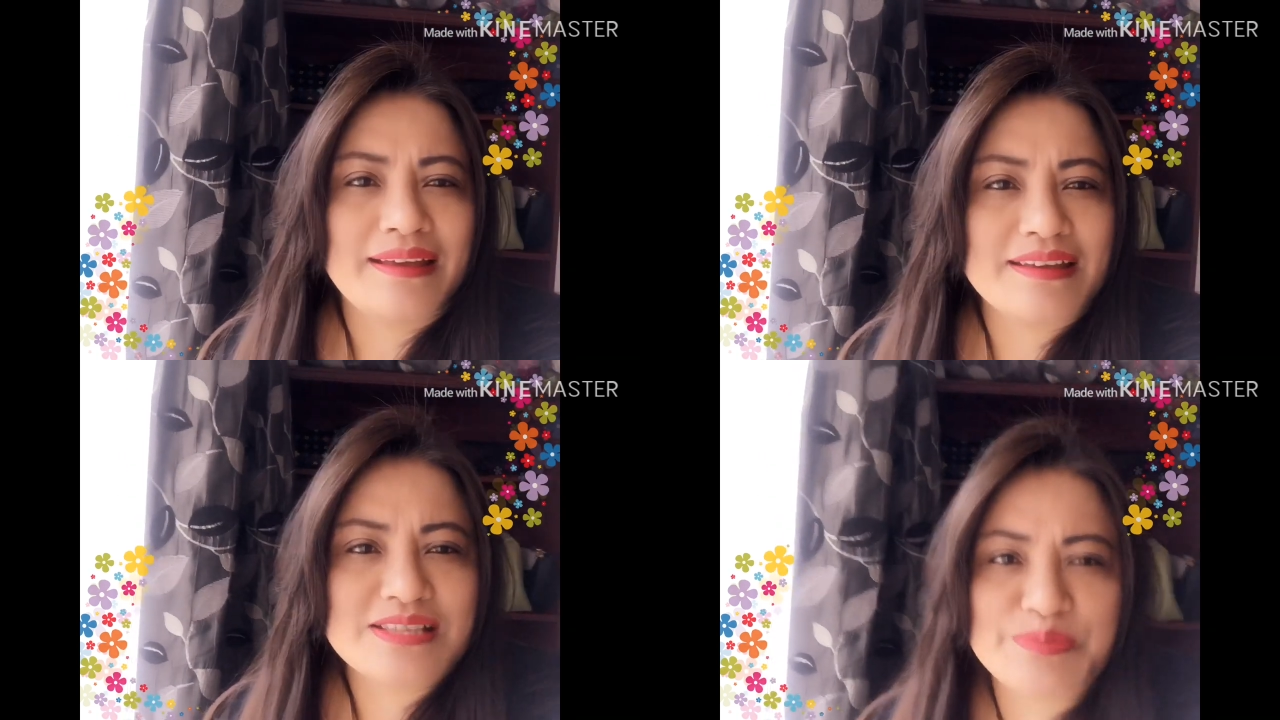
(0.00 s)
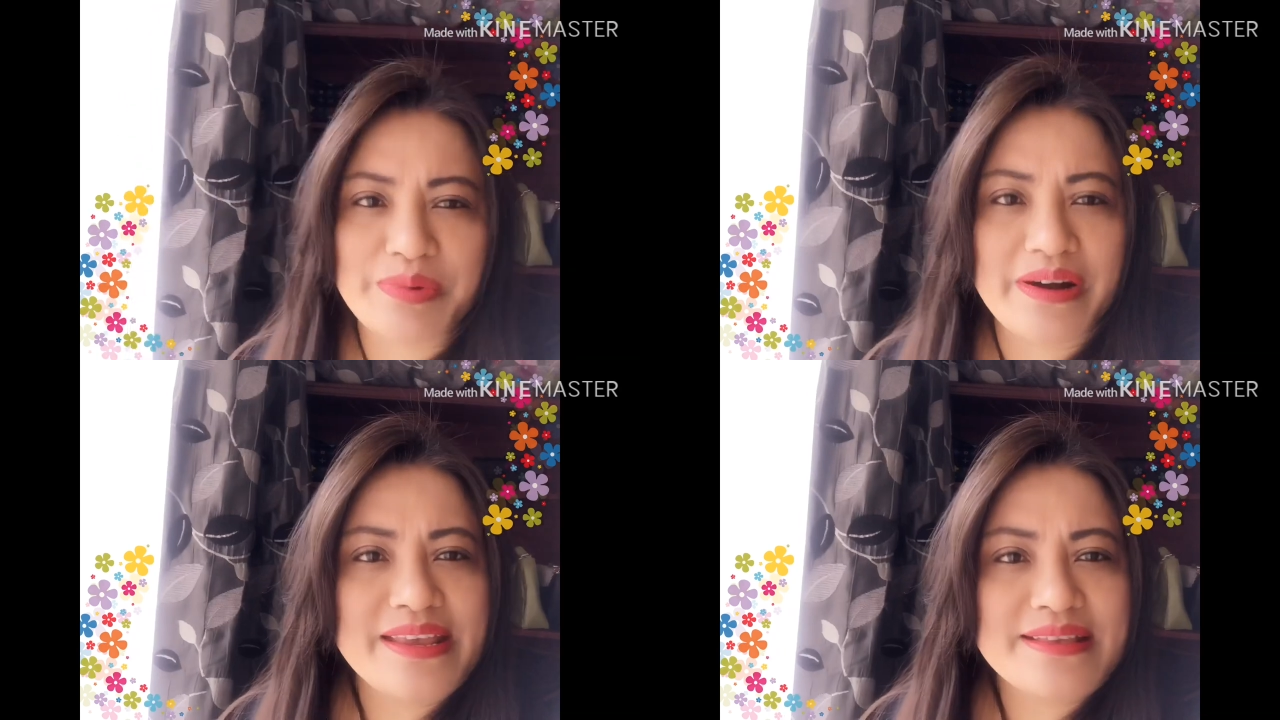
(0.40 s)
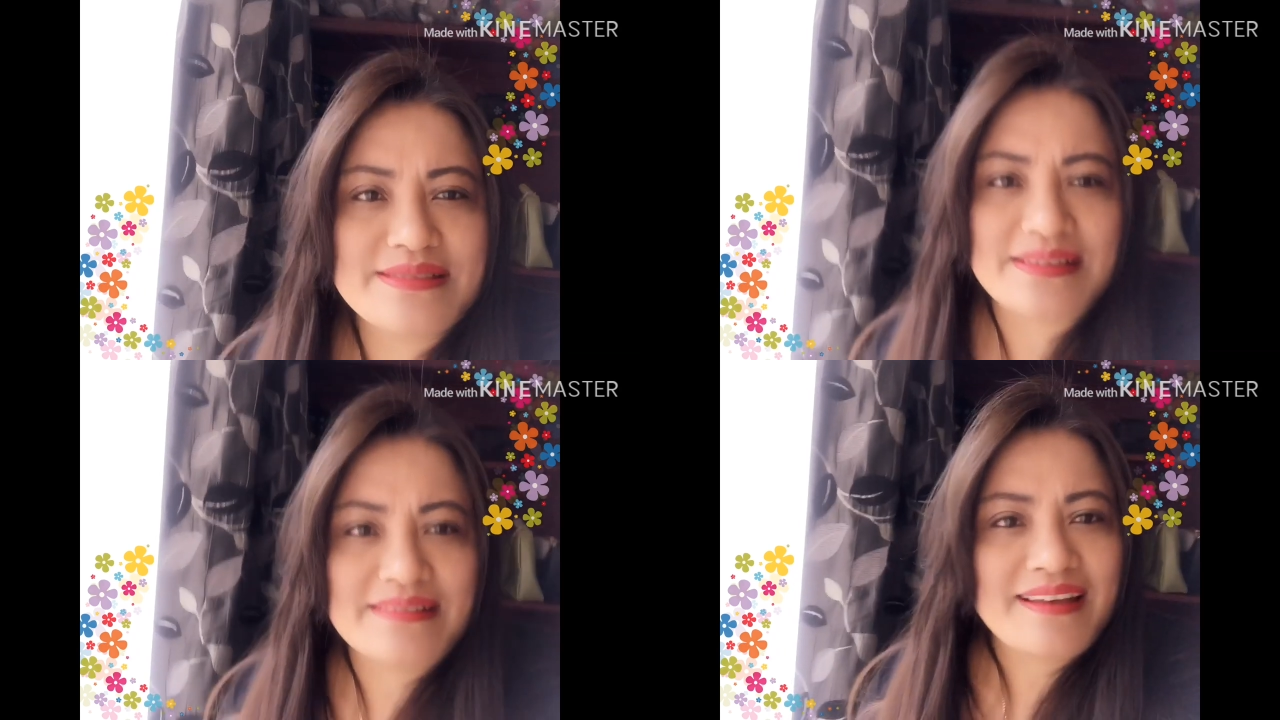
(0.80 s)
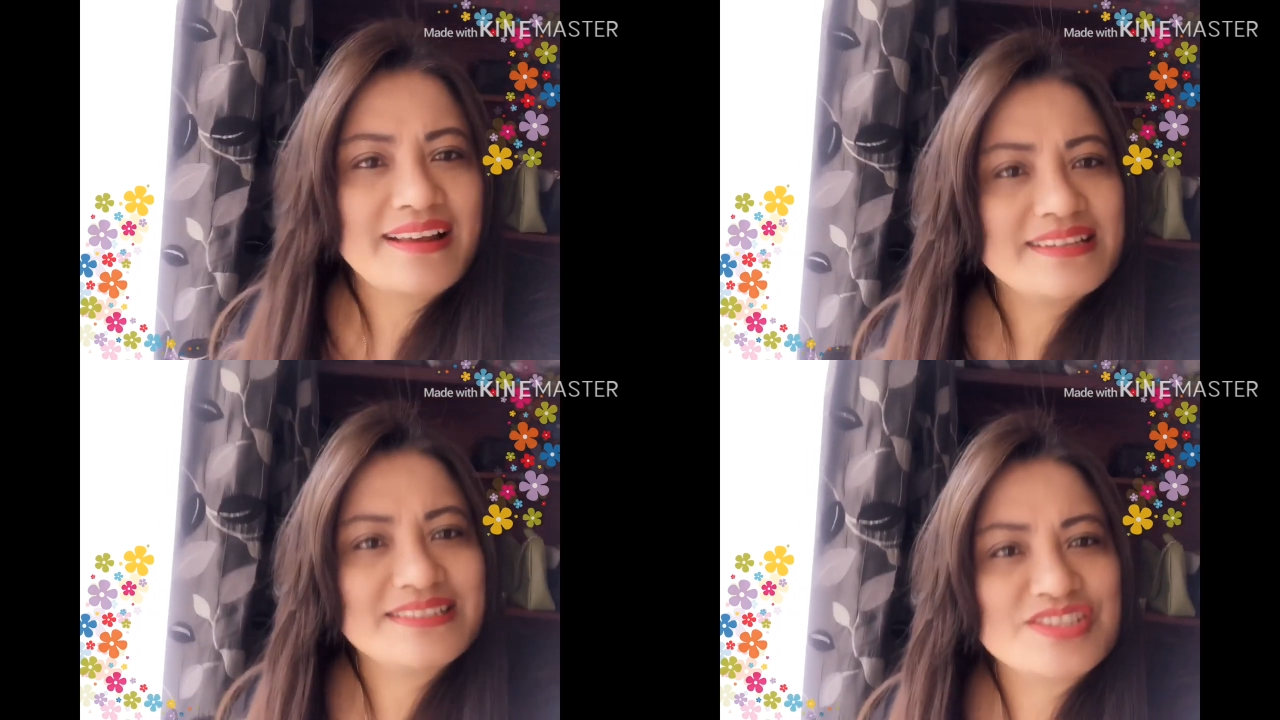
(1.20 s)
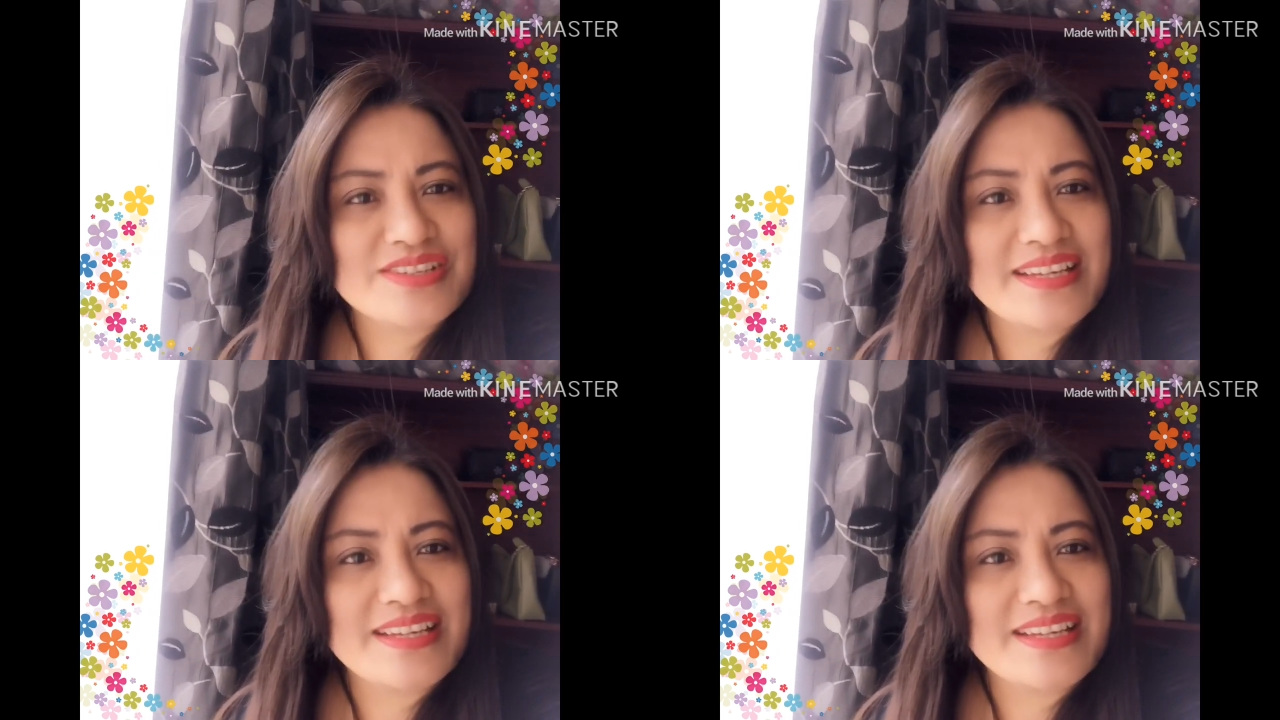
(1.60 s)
experience and knowledge